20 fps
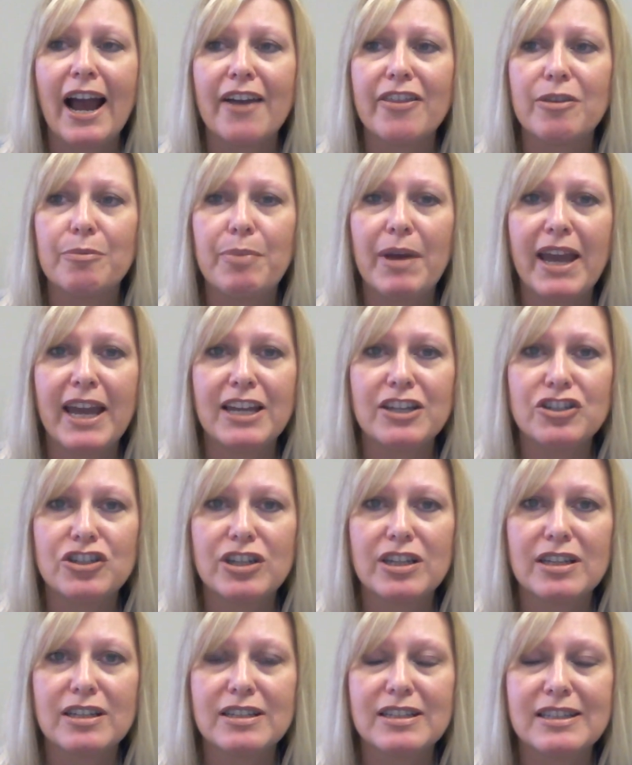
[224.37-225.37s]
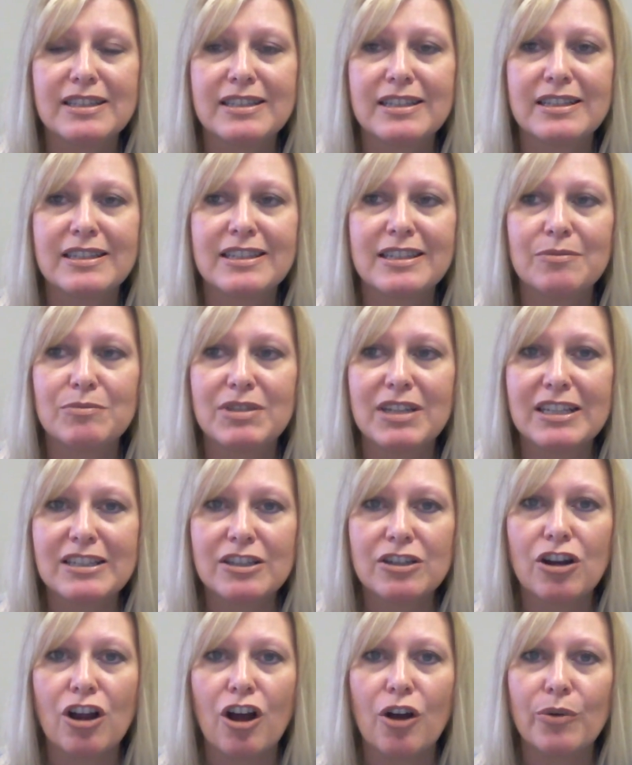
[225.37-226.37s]
The paging system
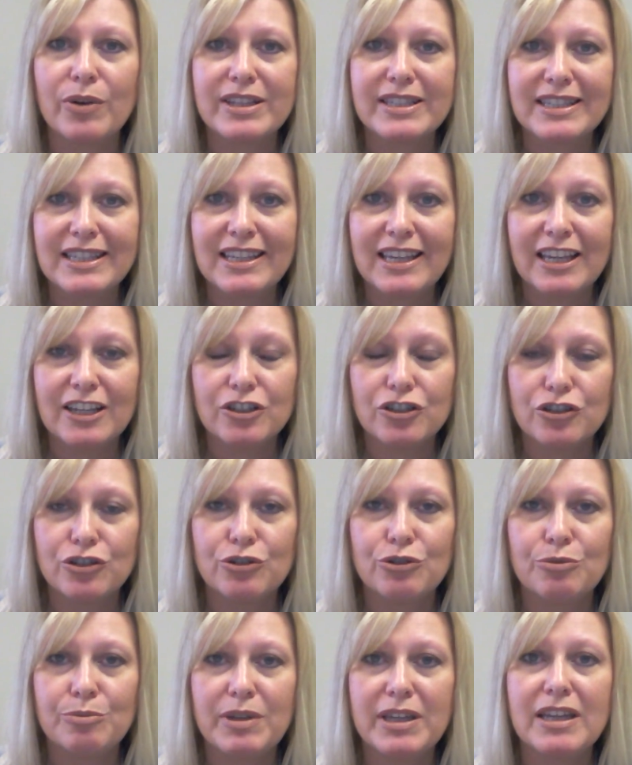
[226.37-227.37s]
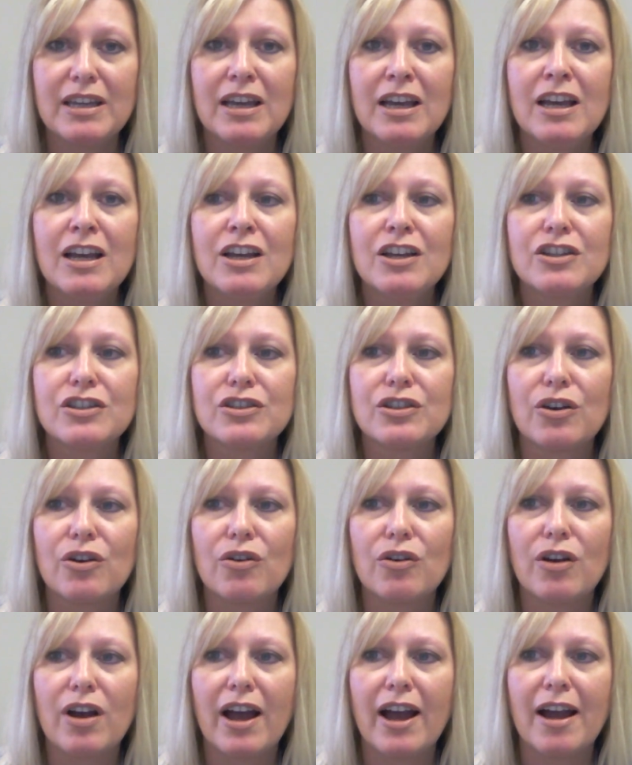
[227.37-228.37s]
doesn't always get to me,
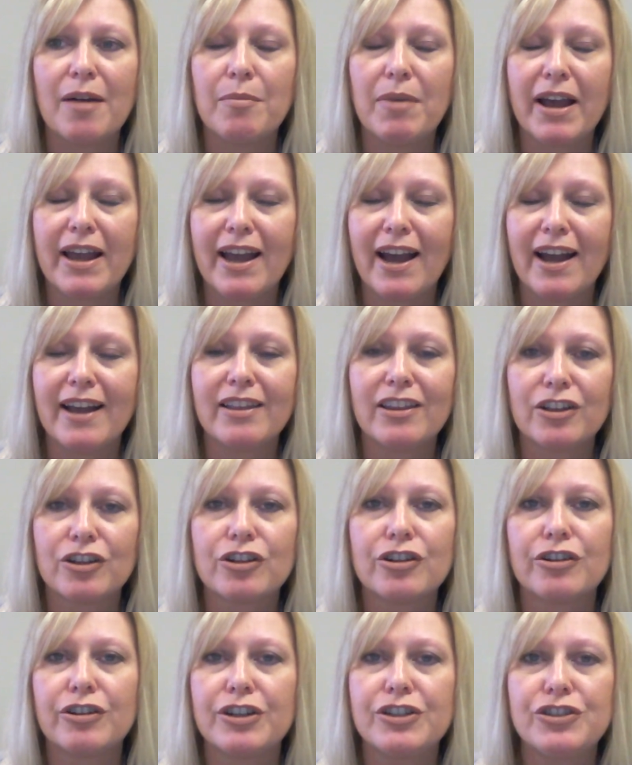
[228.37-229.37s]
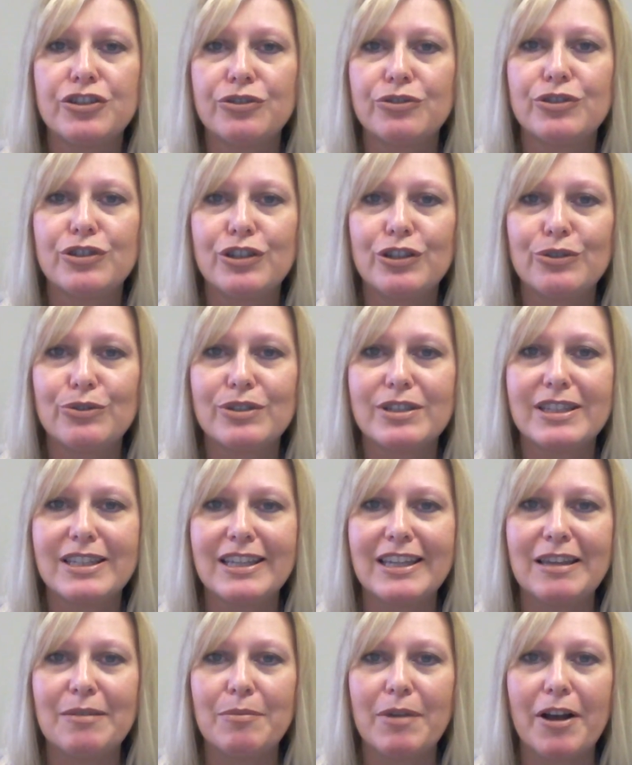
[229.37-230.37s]
so I highly encourage you to use the
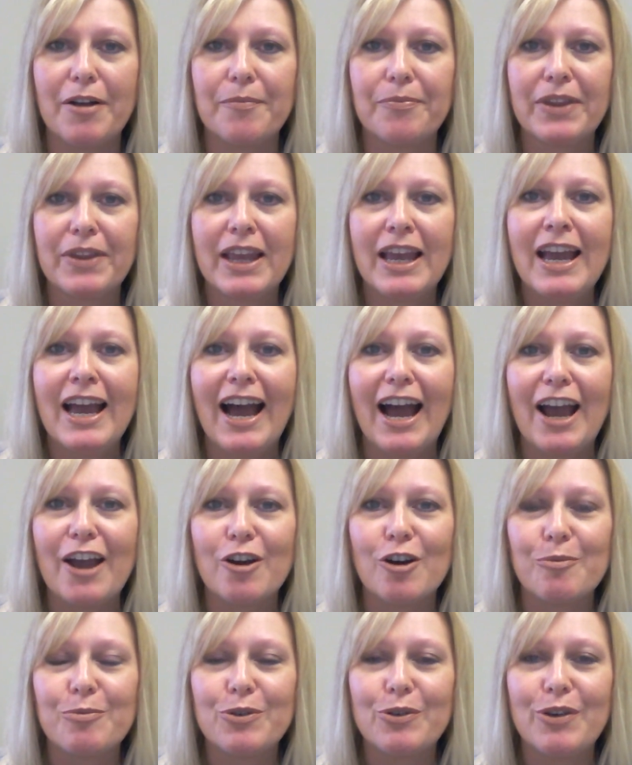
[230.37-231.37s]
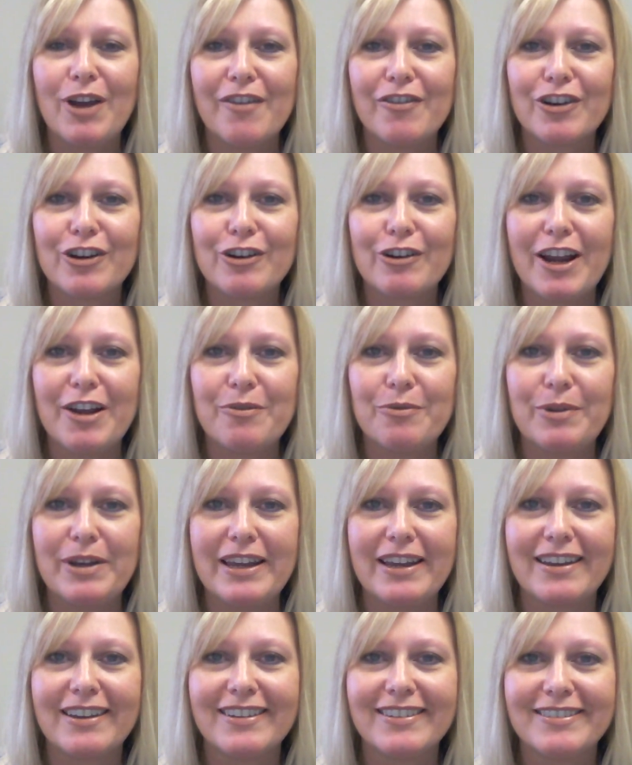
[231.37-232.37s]
email. I hope you have a great
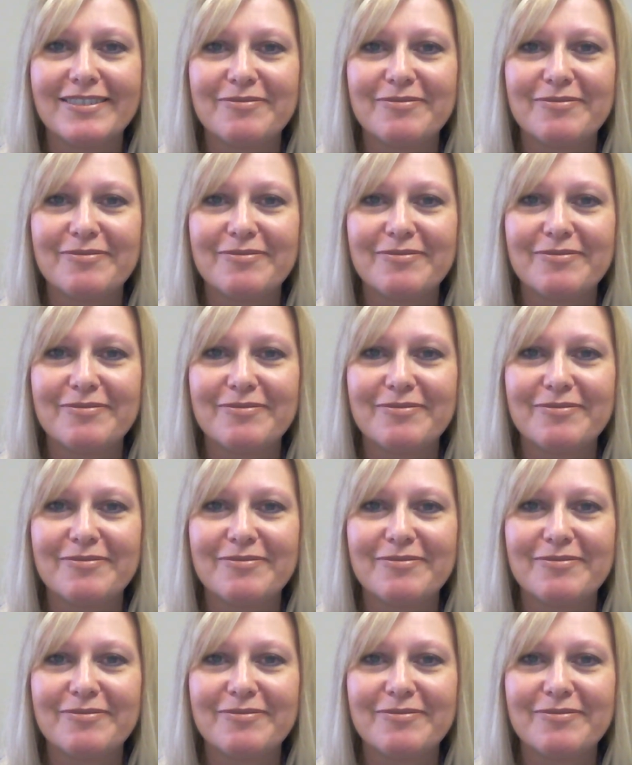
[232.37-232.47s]
week.